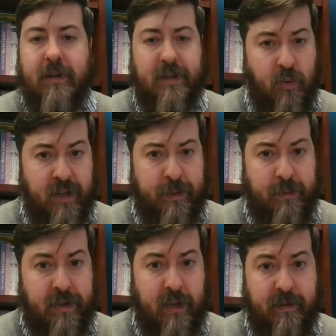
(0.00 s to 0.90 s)
as
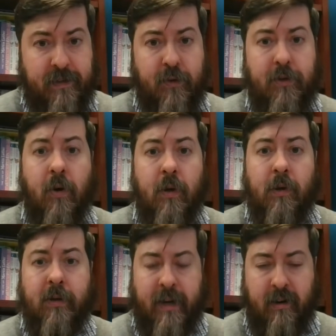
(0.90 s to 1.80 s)
Christmas gifts for the
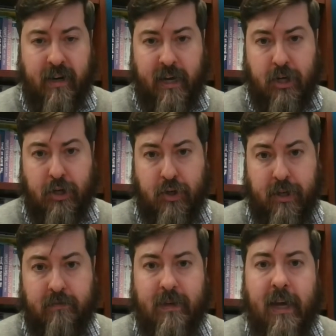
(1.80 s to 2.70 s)
whole
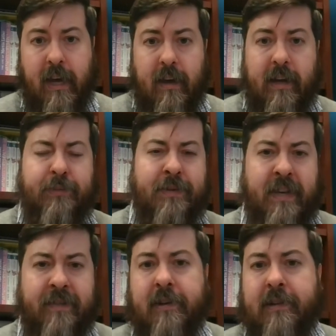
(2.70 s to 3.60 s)
congregation. And I
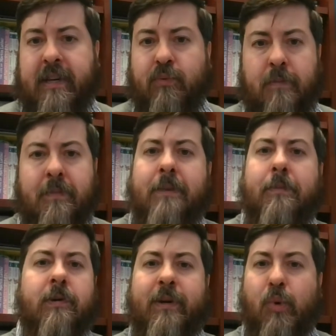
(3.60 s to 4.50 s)
specifically
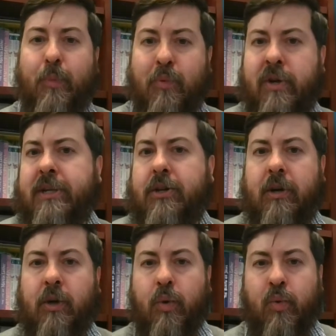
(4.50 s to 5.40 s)
remember they were printed
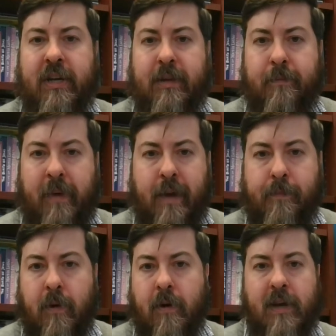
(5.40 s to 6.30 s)
on green
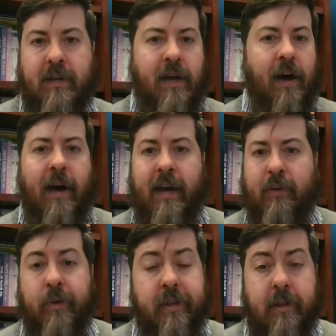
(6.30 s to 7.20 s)
paper and tied
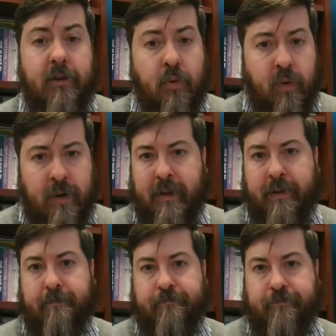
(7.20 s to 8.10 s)
with a little
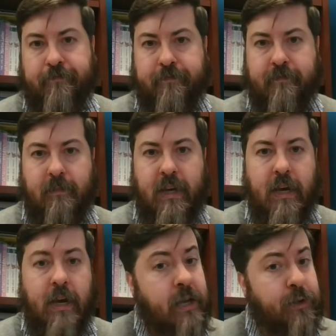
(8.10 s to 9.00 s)
ribbon.
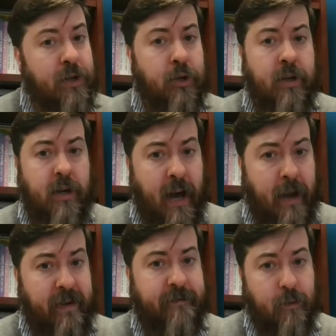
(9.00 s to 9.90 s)
So I took a
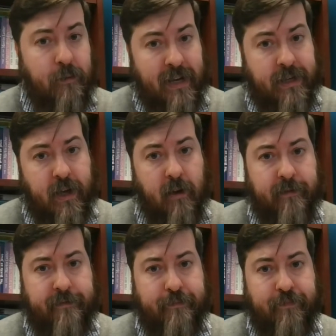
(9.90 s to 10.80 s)
copy for
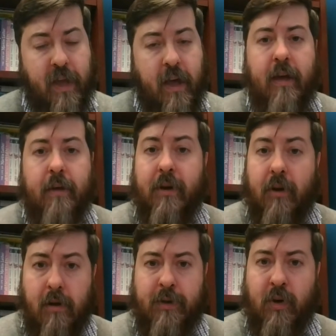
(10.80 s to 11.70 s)
myself, but
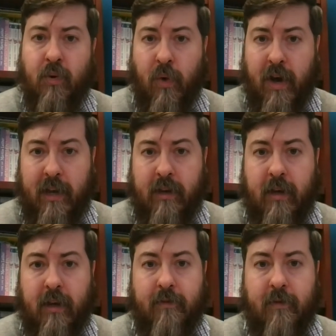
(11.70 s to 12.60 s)
also
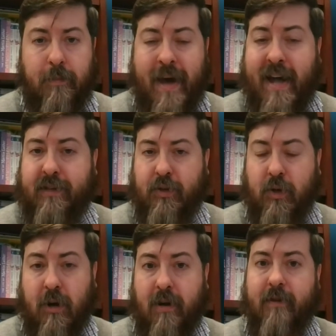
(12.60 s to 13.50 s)
one for the
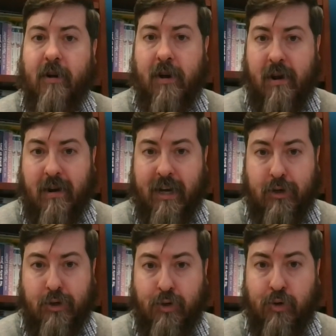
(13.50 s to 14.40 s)
pastor of our
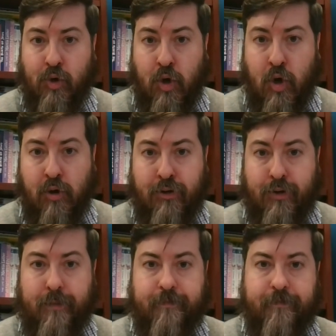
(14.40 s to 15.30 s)
congregational church.